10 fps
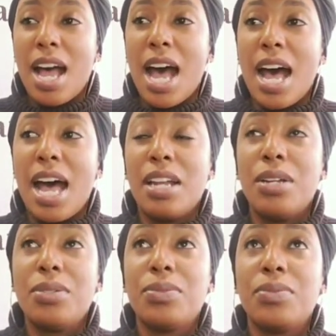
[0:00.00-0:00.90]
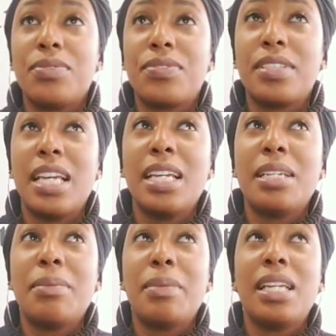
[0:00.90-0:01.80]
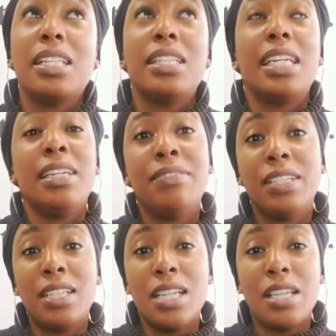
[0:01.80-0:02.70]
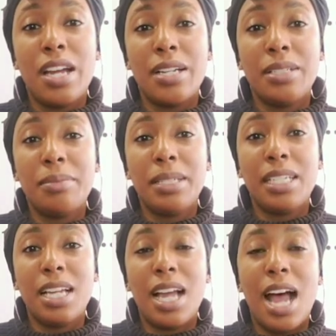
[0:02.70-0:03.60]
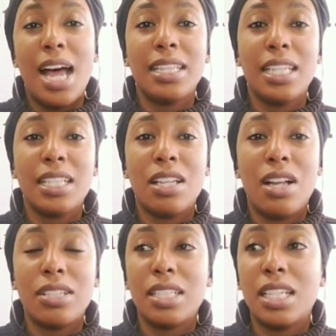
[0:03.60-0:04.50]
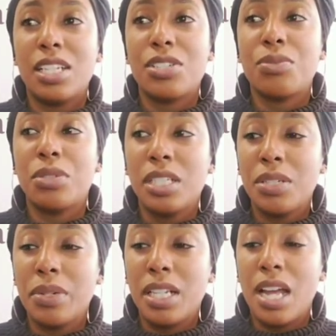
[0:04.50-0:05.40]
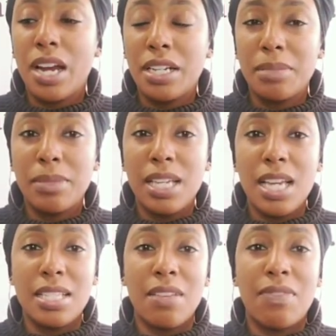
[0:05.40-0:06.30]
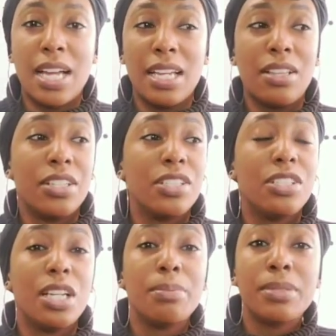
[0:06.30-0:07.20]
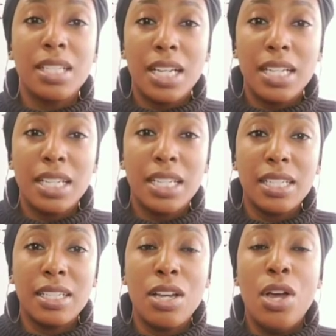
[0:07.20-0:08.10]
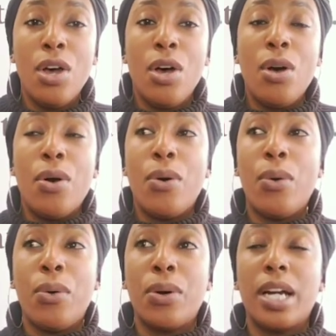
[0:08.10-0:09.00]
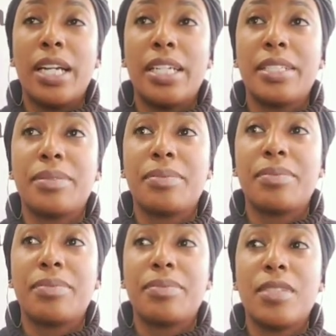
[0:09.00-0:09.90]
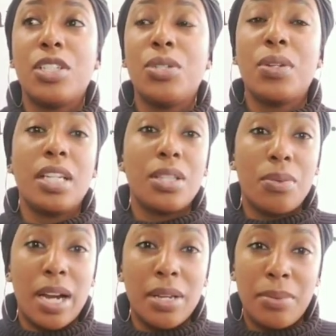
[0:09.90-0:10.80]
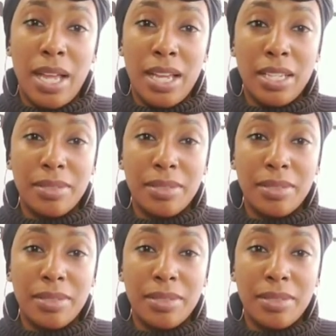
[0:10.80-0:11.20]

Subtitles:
I don't think me leaving is hurting me. I think the only thing that's really, really hurting me is if I either jump the gun or doing it the right way.